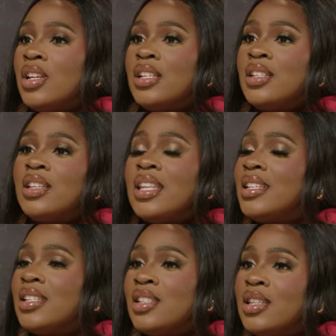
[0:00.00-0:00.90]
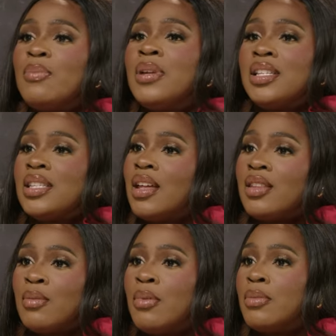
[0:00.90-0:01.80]
This is the peace
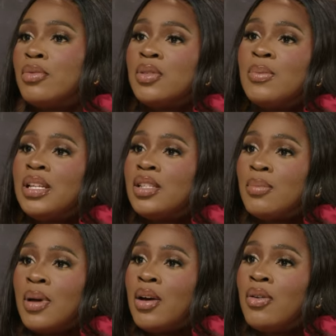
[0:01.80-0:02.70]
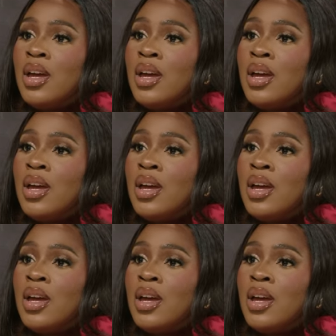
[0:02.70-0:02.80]
that the Bible speaks about.